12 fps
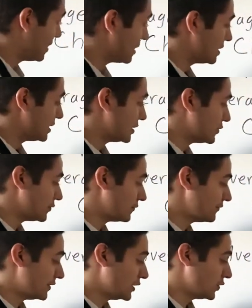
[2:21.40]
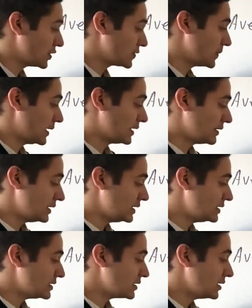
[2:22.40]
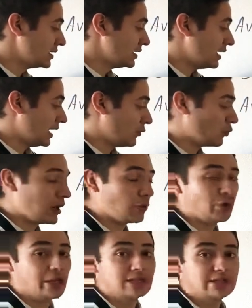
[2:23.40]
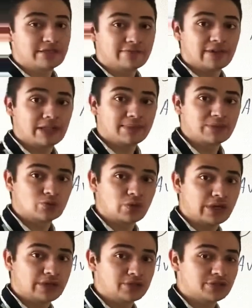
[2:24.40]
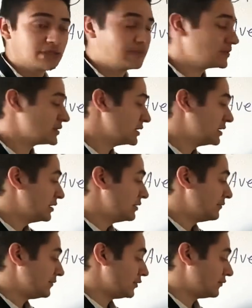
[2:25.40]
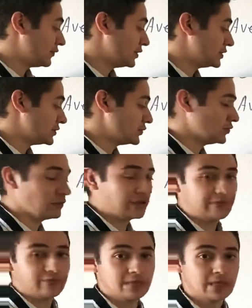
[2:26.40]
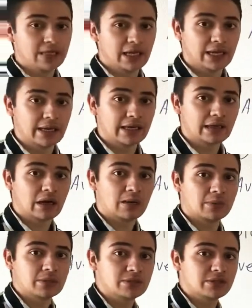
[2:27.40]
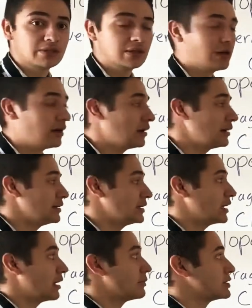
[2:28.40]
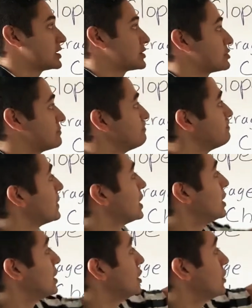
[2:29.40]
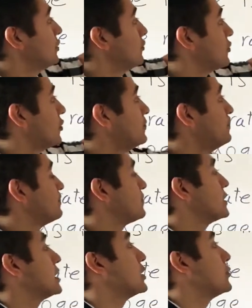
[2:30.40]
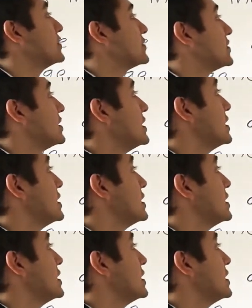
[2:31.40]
a little video explaining these and why we identify them as y-intercepts, feel free to leave me a comment in the comment section. So here we see